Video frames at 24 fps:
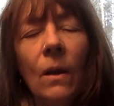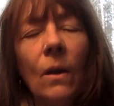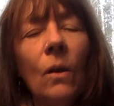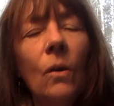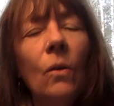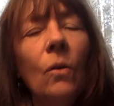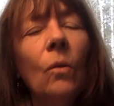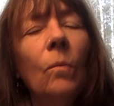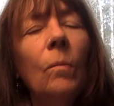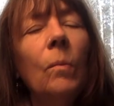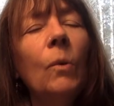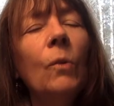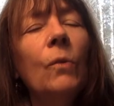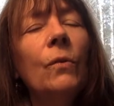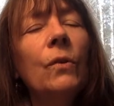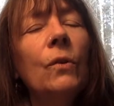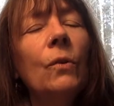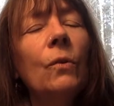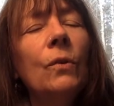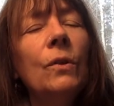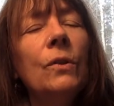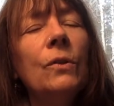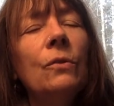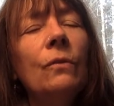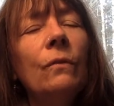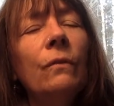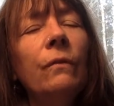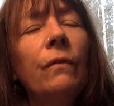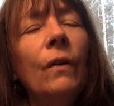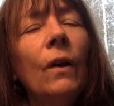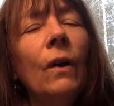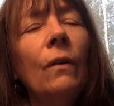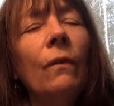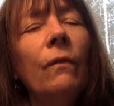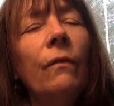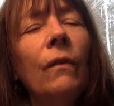You're both going to
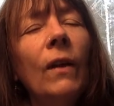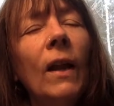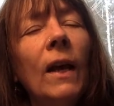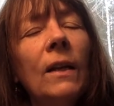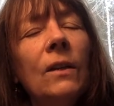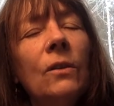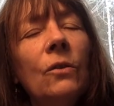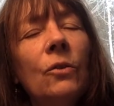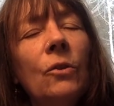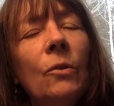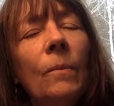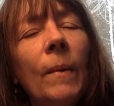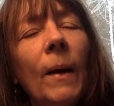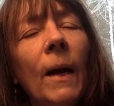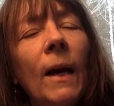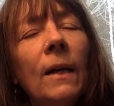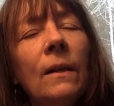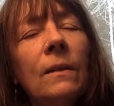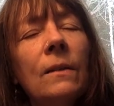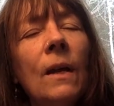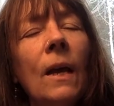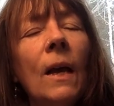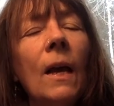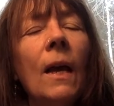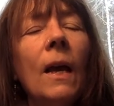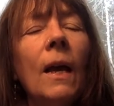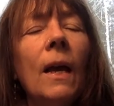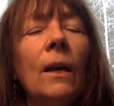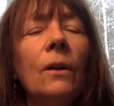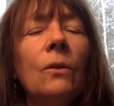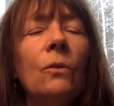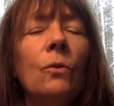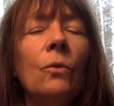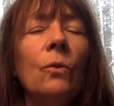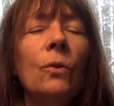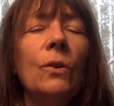fall flat on your backs
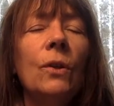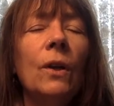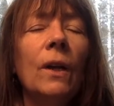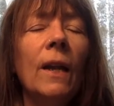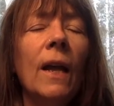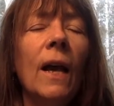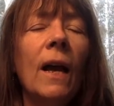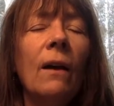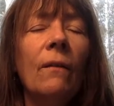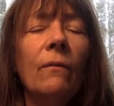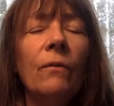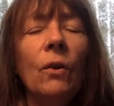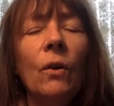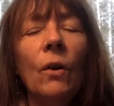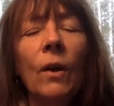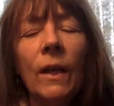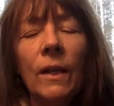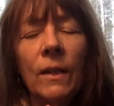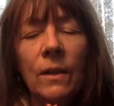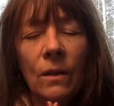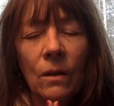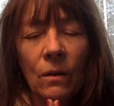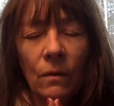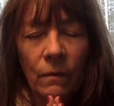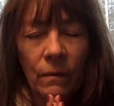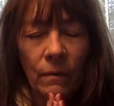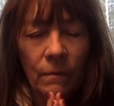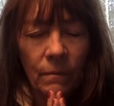and you're going to laugh your heads off.